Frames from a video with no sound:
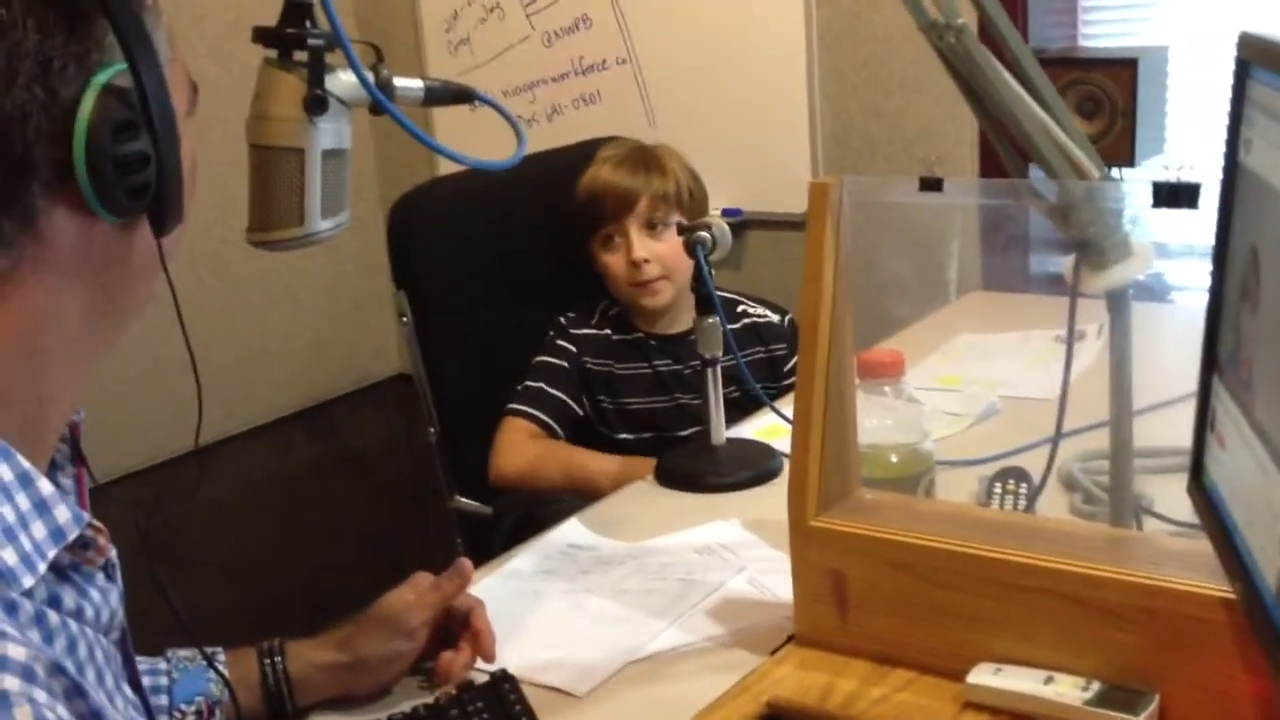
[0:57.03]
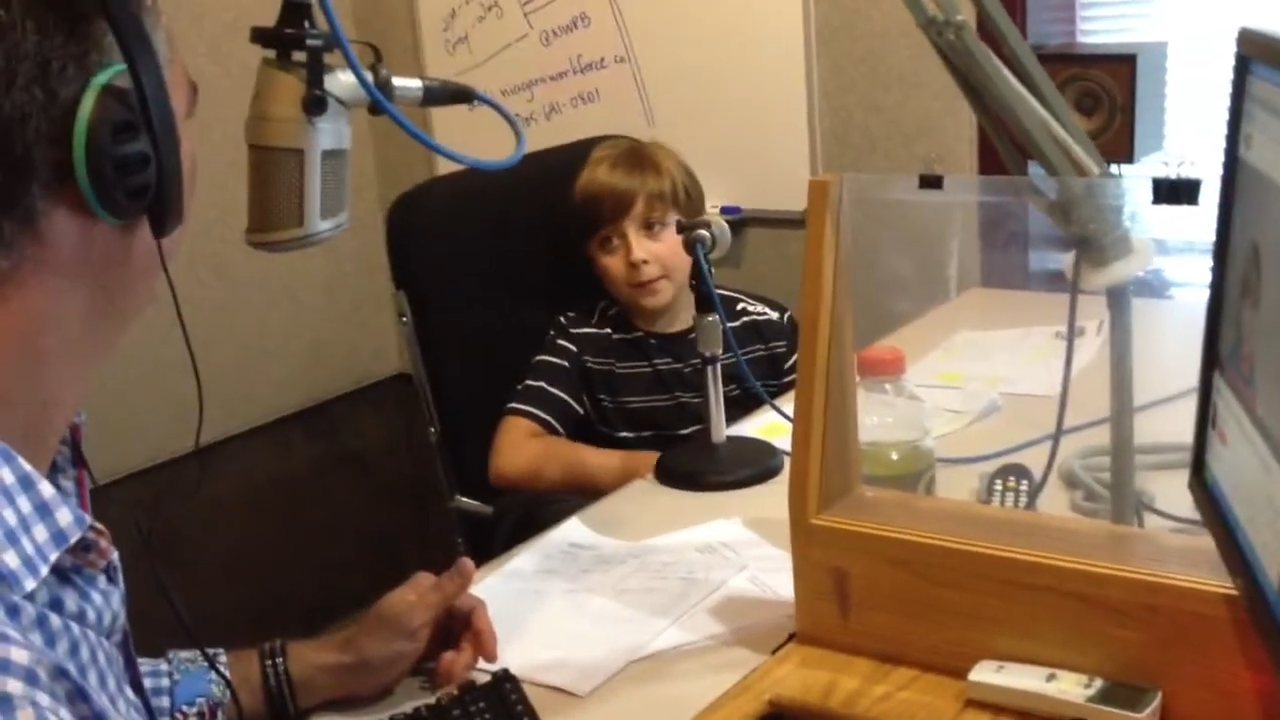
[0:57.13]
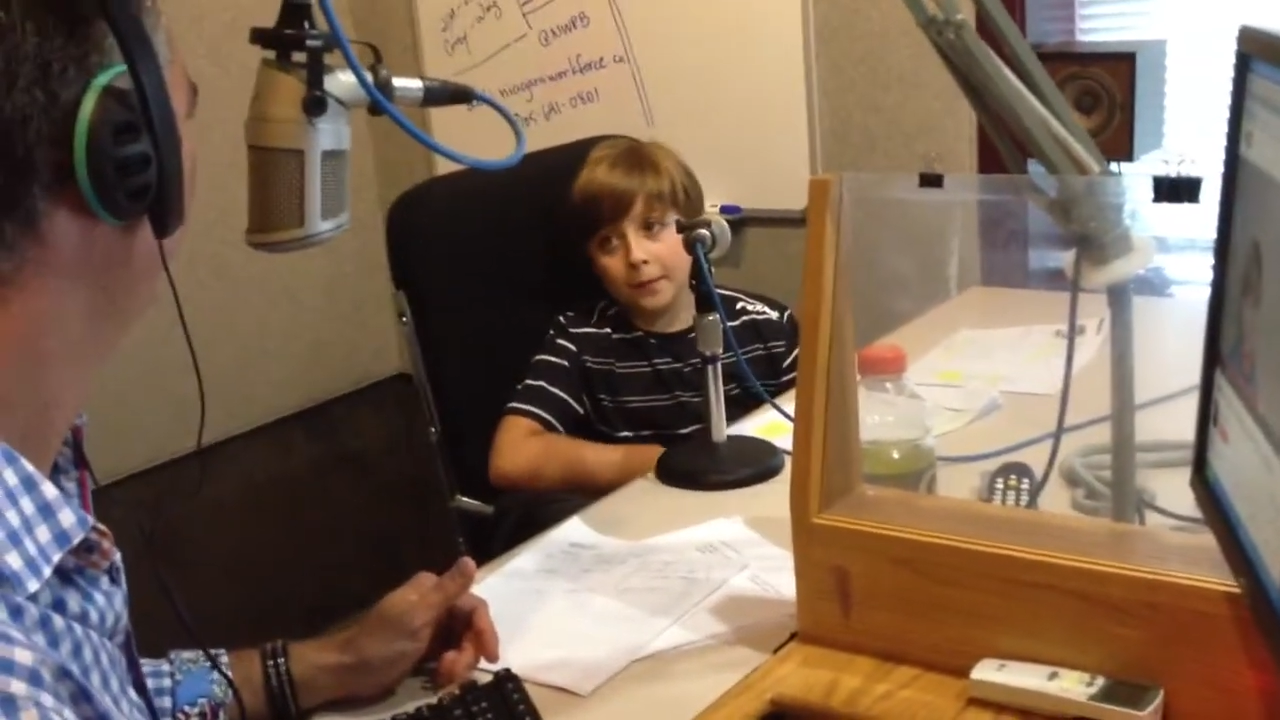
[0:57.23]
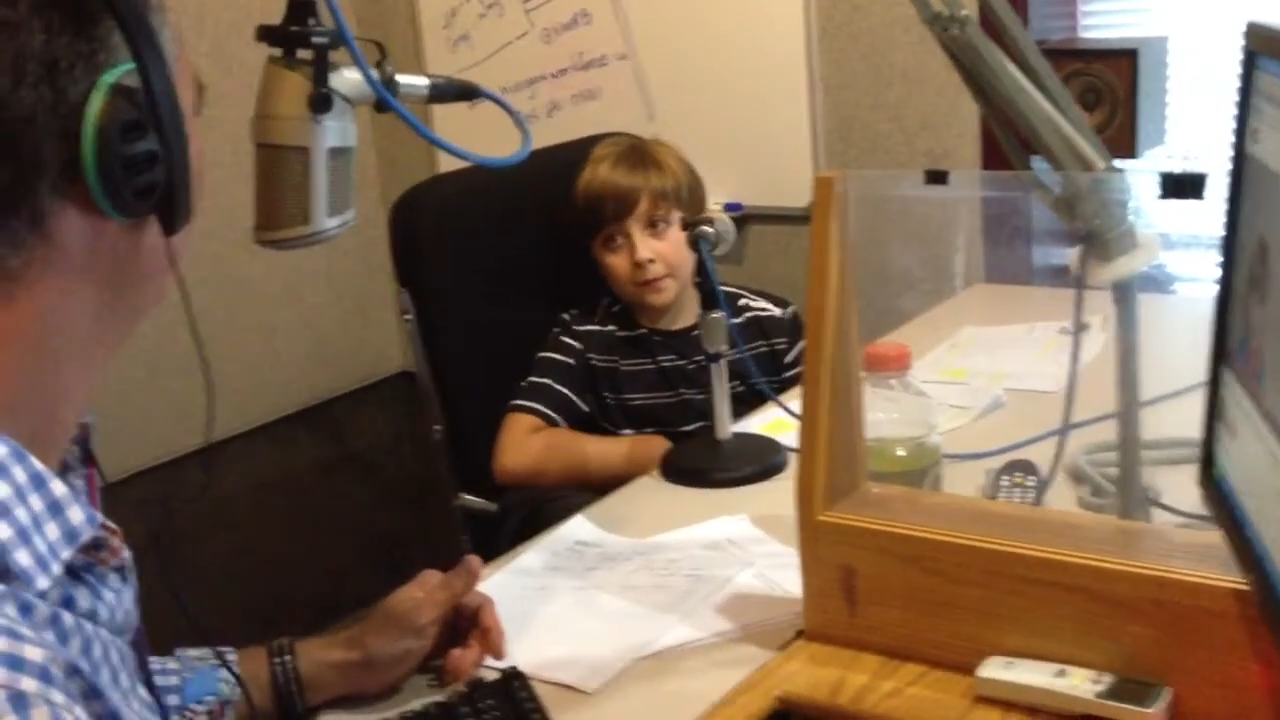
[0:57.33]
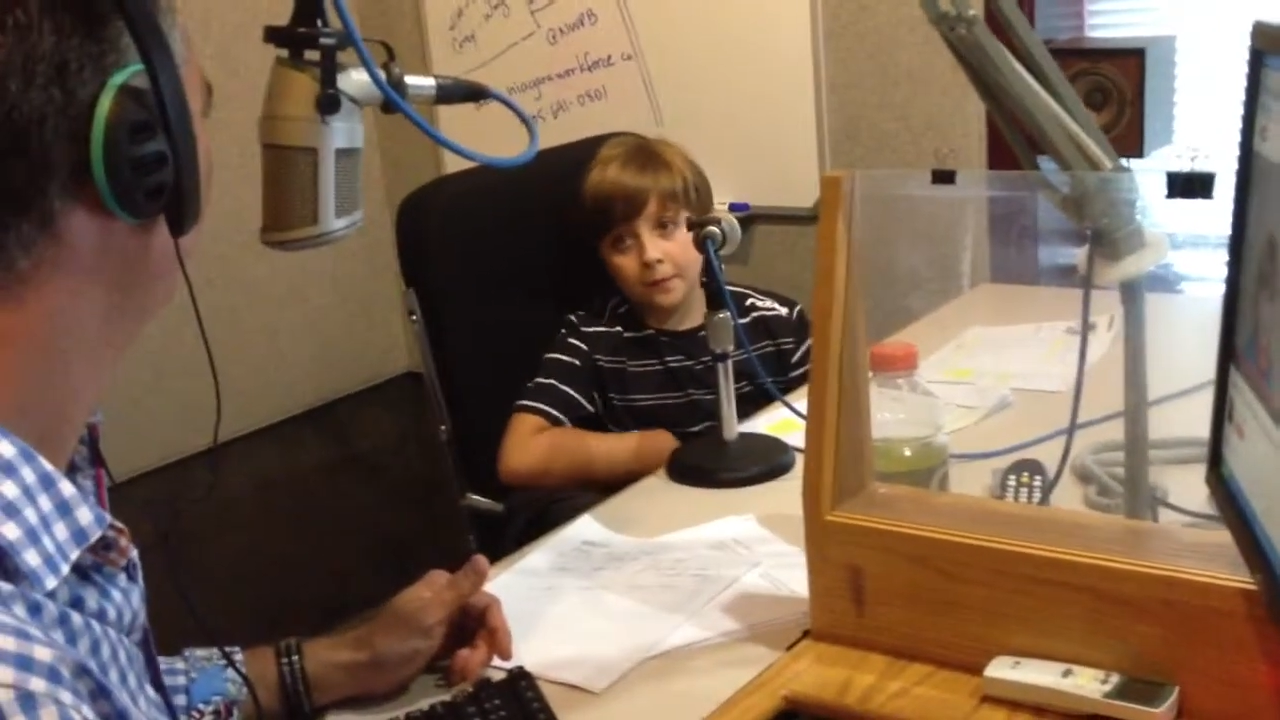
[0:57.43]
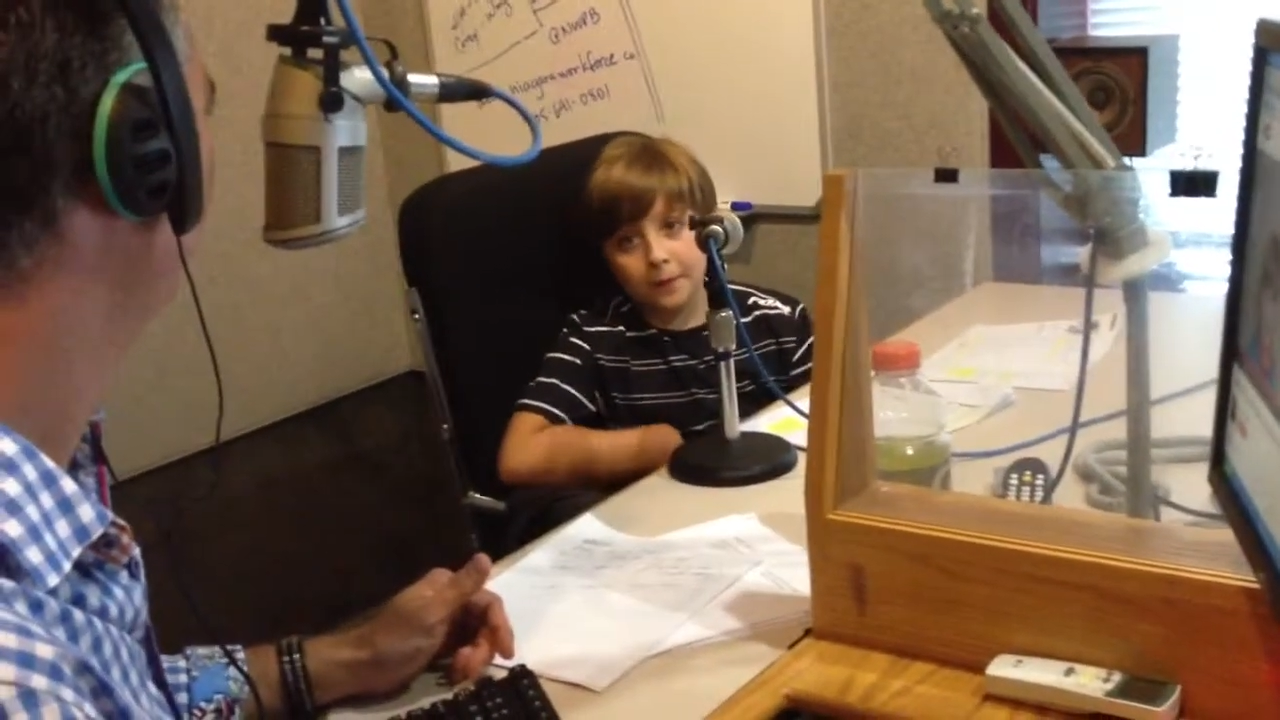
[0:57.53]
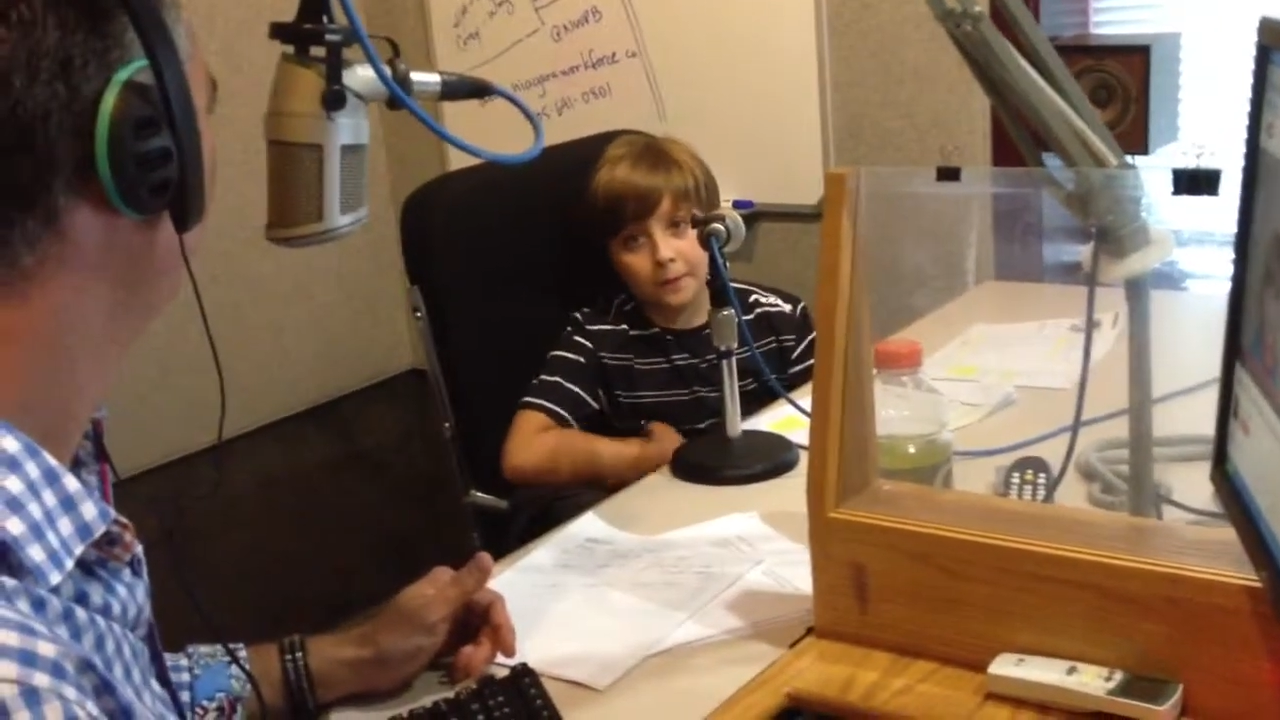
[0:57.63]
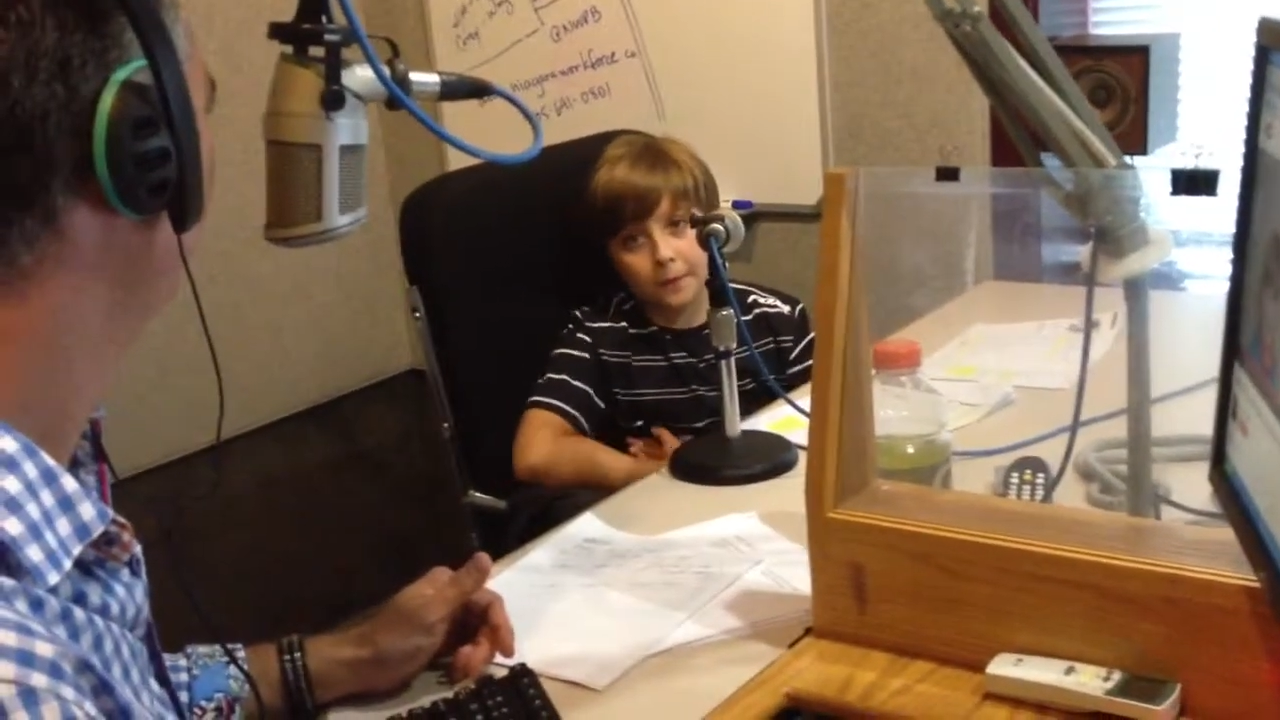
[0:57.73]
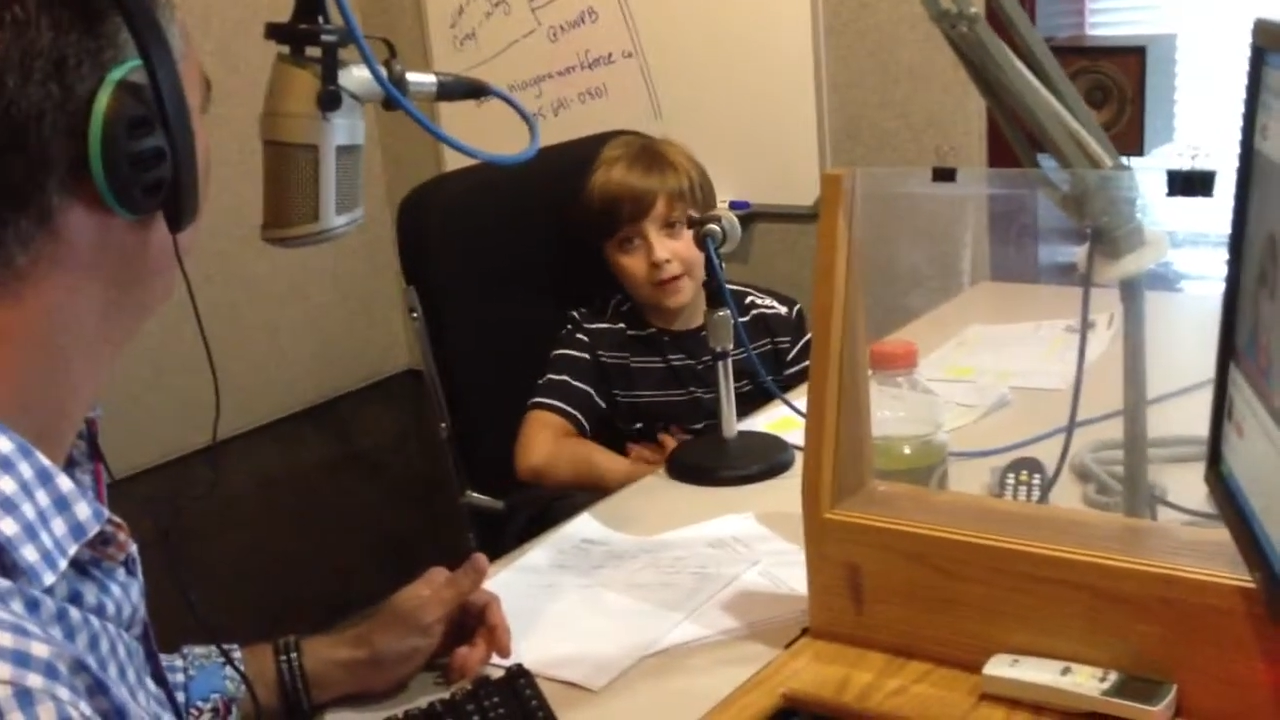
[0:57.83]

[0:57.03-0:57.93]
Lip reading: might be from my